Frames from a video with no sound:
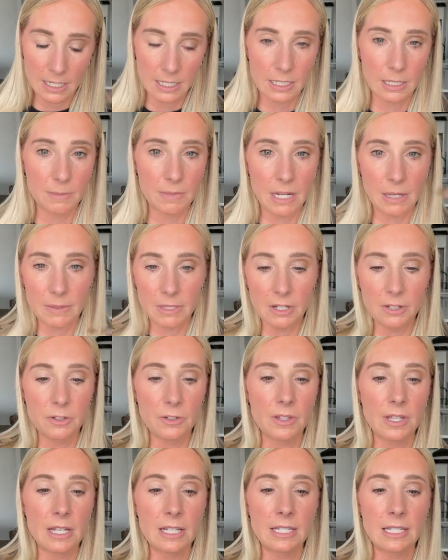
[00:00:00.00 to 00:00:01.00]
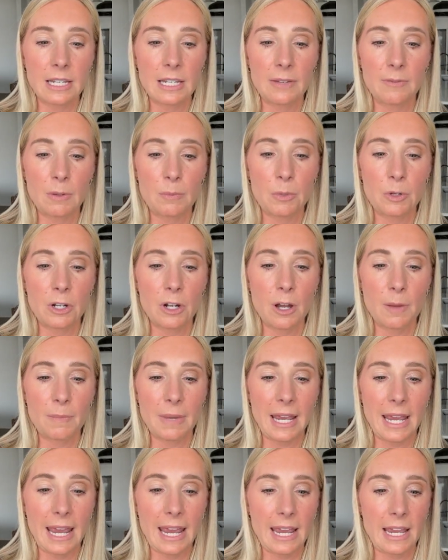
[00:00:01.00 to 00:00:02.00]
Sometimes I'll do this and even put it on
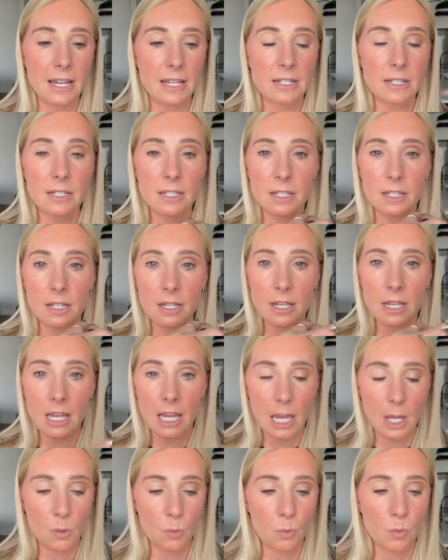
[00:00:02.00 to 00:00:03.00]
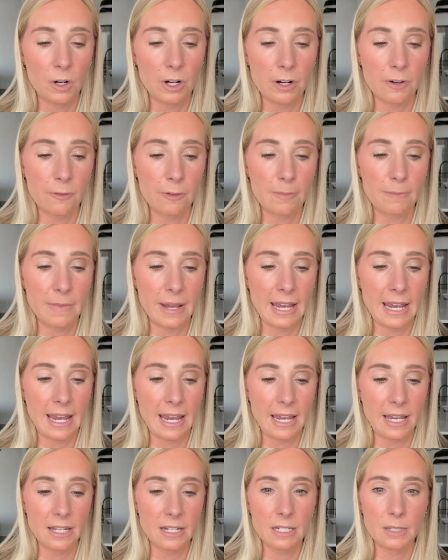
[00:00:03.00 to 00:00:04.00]
my hand and work from my
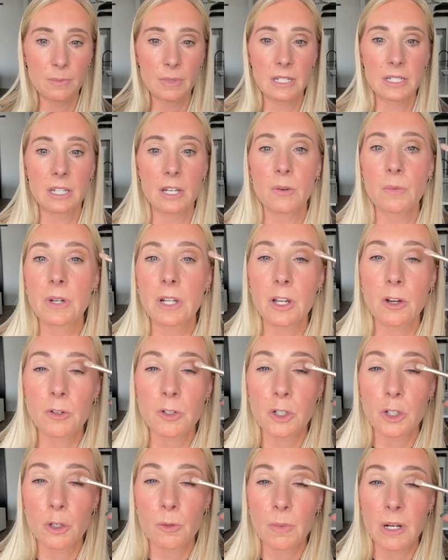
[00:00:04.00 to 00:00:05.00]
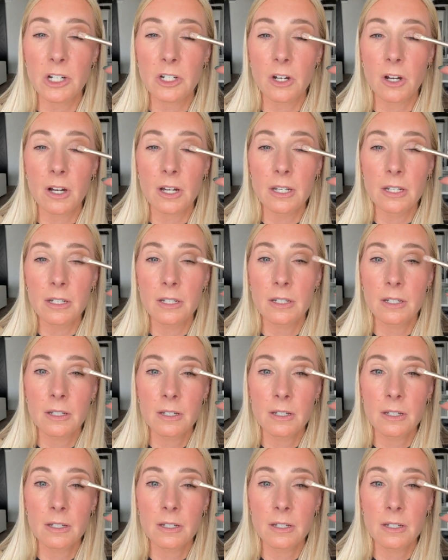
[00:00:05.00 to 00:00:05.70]
hand because I don't want to go too much on.